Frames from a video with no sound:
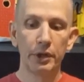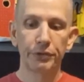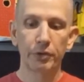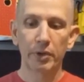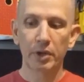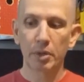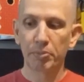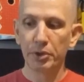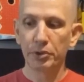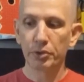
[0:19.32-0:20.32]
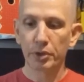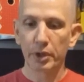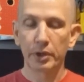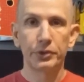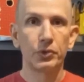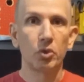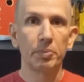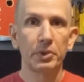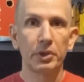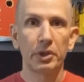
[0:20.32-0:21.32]
So I've got a pretty good
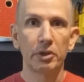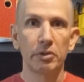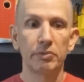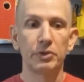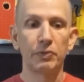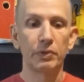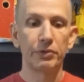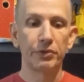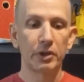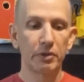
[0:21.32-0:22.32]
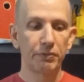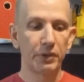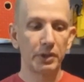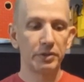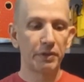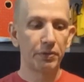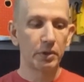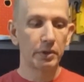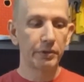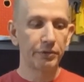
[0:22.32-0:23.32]
assortment of different stuff, and
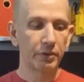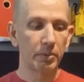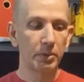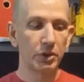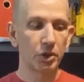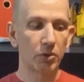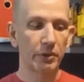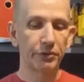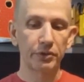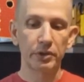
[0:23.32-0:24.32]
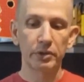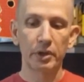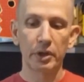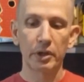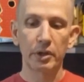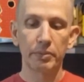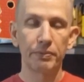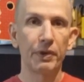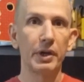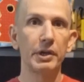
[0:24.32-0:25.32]
definitely some interesting
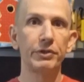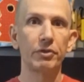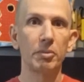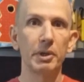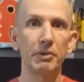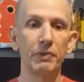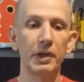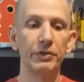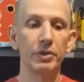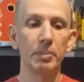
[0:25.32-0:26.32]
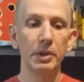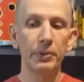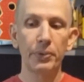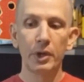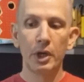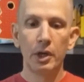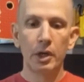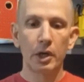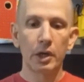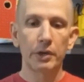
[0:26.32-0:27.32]
finds for my finds of the month.
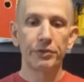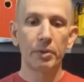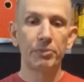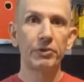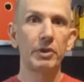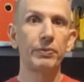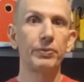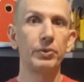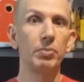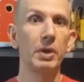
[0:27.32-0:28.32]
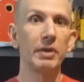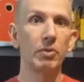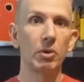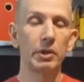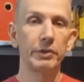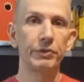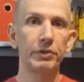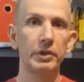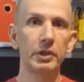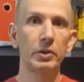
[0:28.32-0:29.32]
Some stuff you may have already
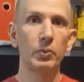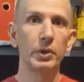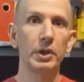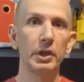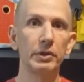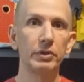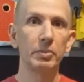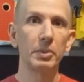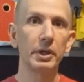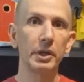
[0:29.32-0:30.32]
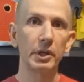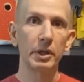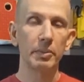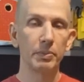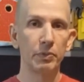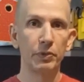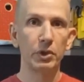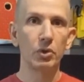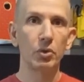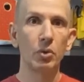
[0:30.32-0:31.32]
seen when I did my
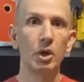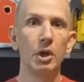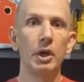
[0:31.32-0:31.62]
video